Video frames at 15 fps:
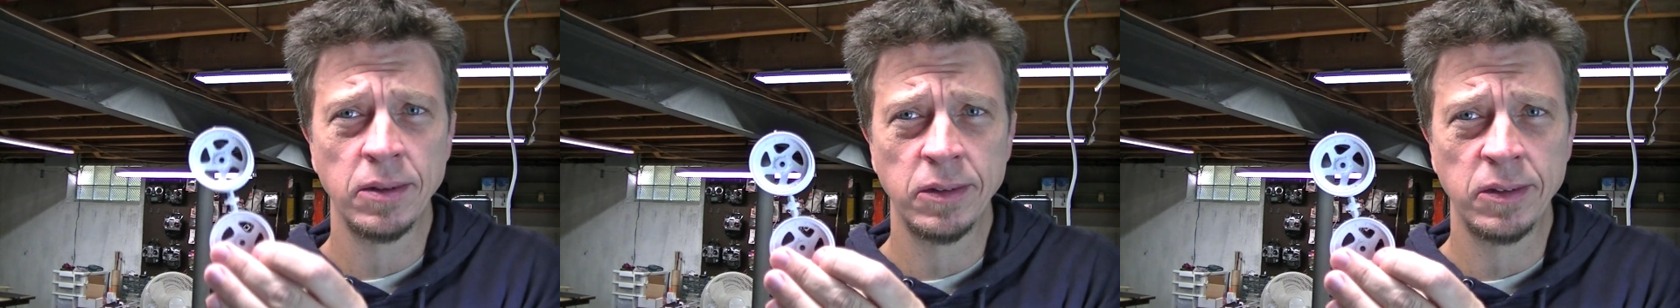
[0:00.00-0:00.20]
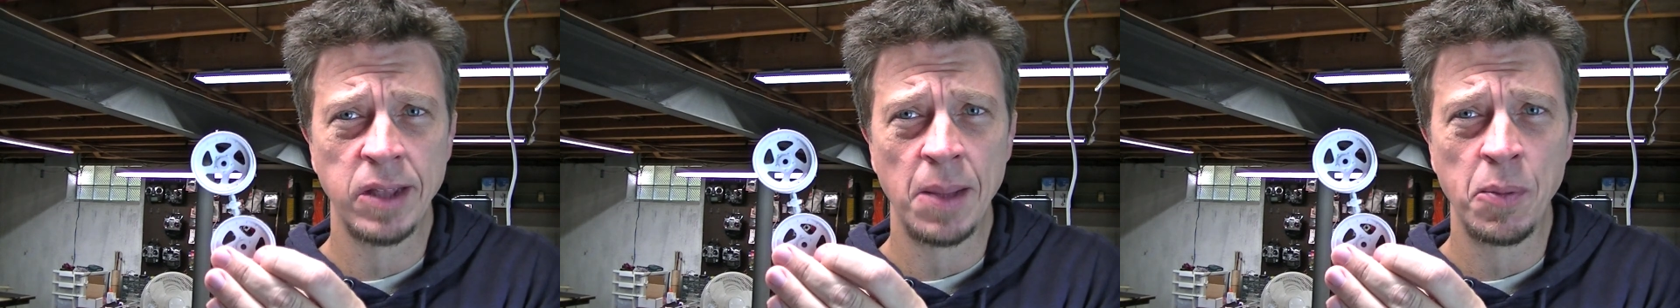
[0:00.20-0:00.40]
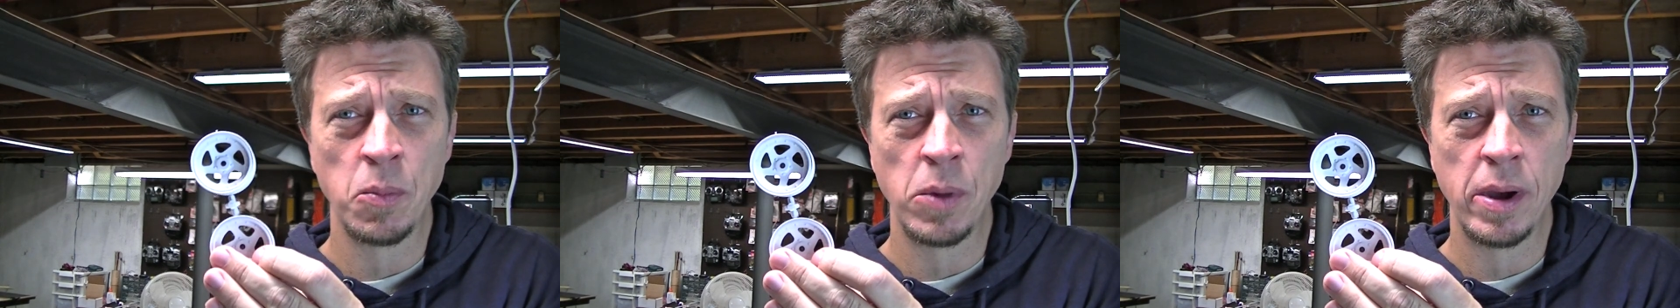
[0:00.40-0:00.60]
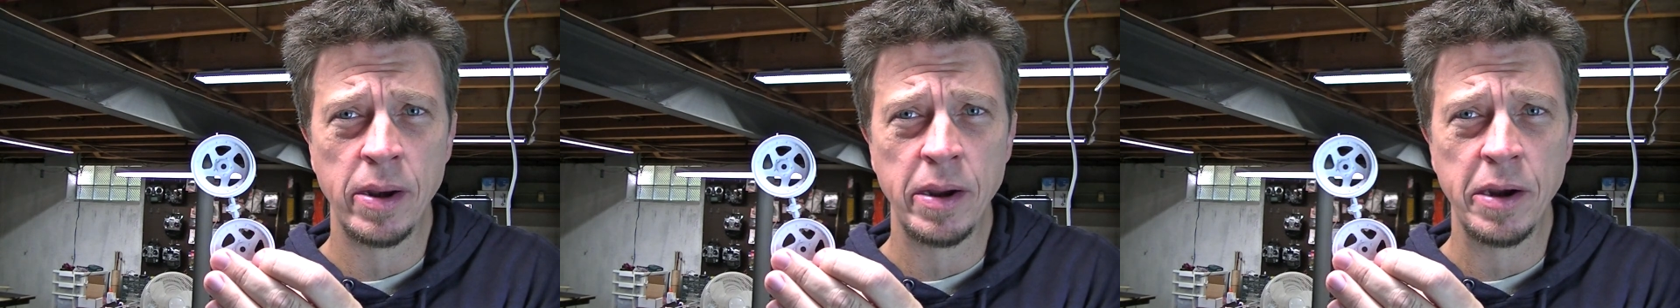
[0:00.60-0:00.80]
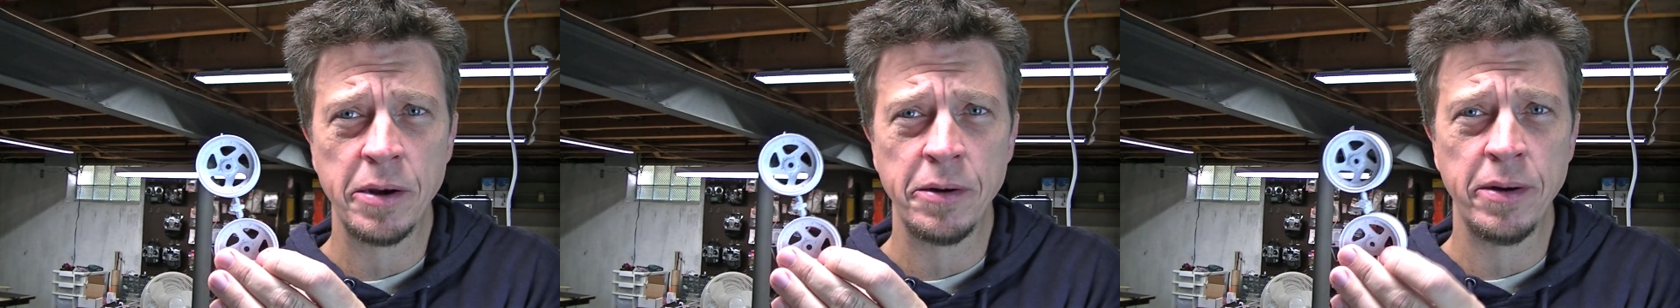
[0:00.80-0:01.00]
slap them on
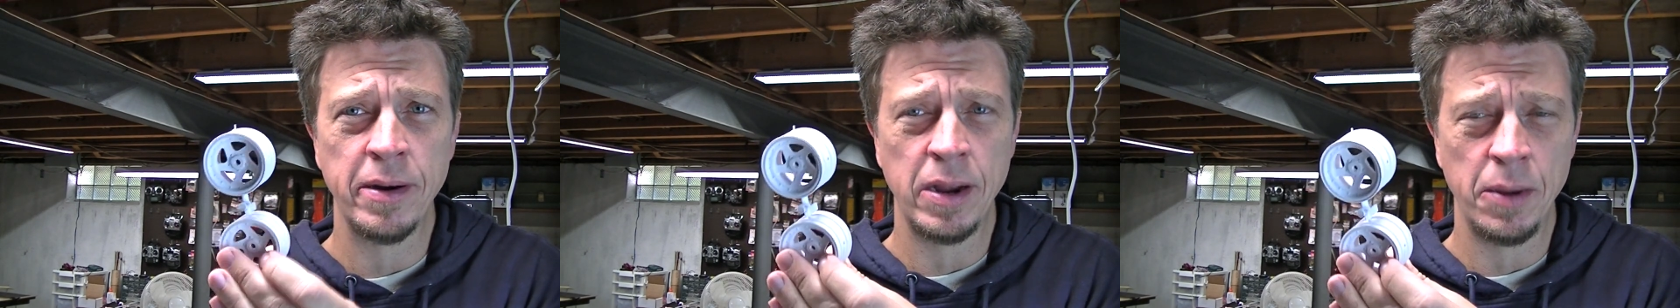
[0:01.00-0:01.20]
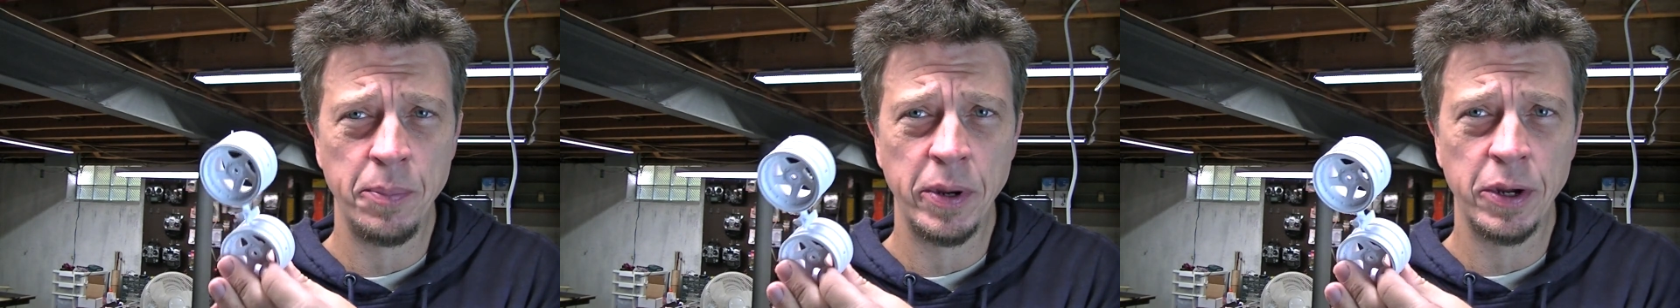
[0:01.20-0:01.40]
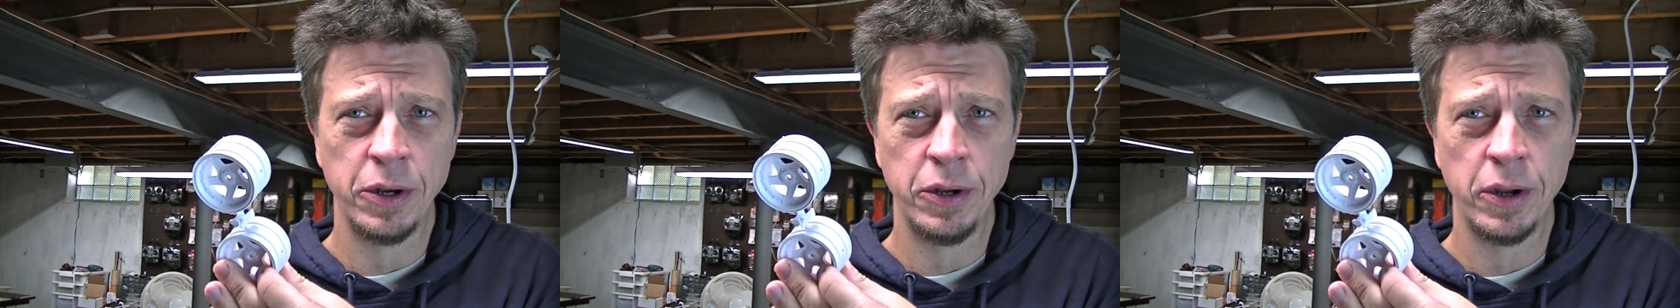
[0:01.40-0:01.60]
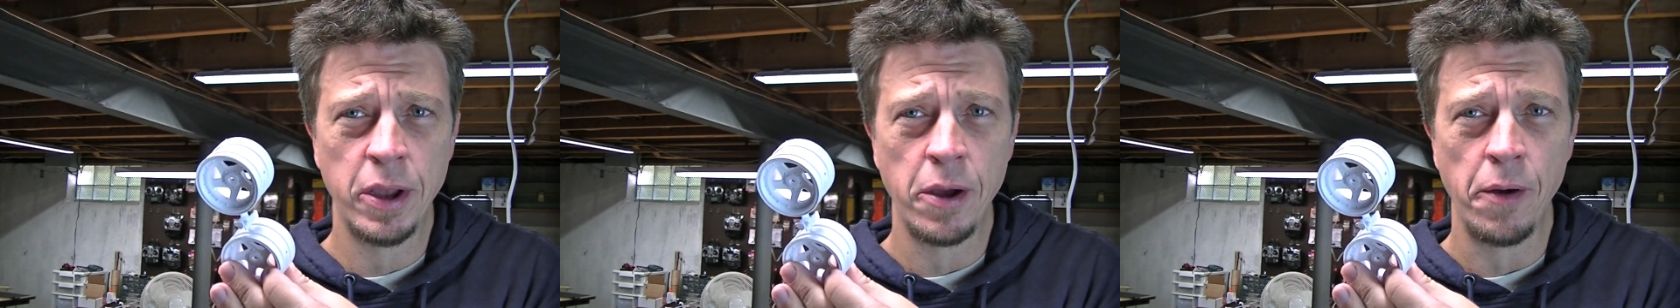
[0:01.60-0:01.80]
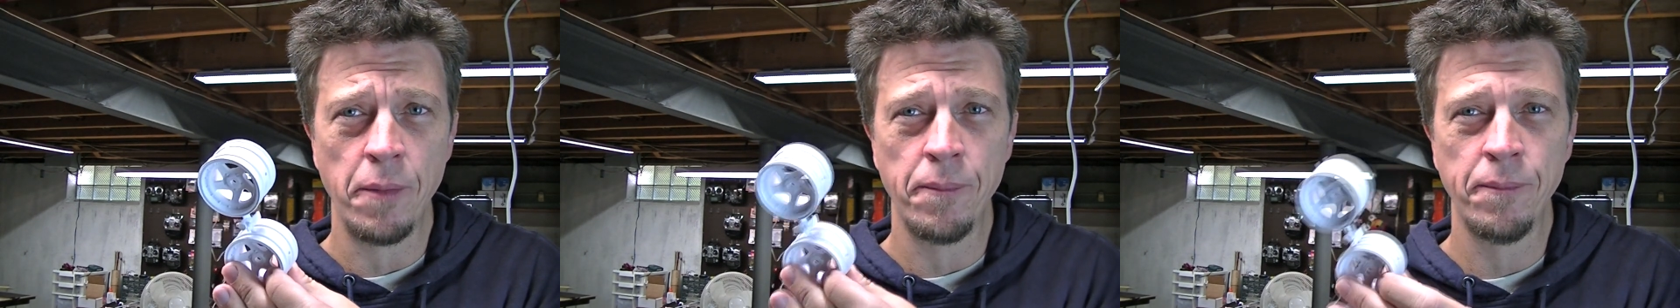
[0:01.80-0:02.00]
here, and I'd be good to
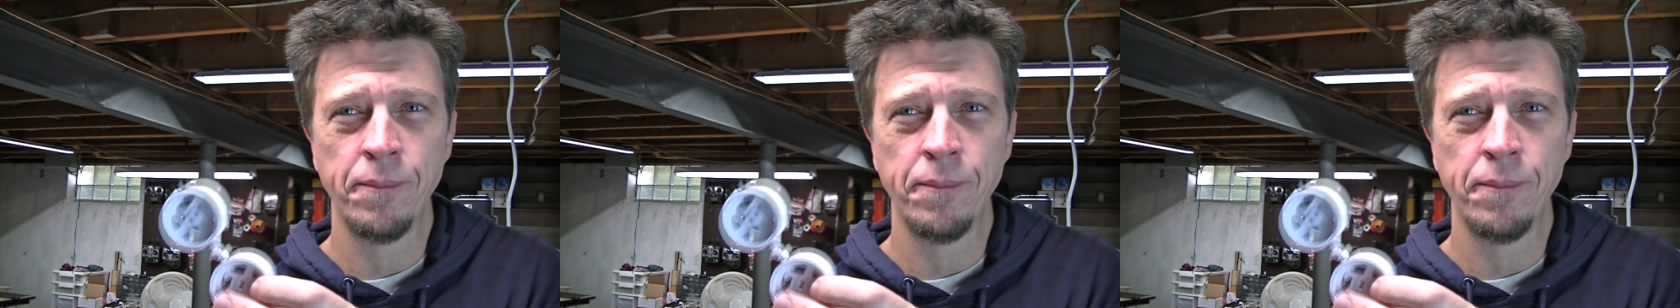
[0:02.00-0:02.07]
go.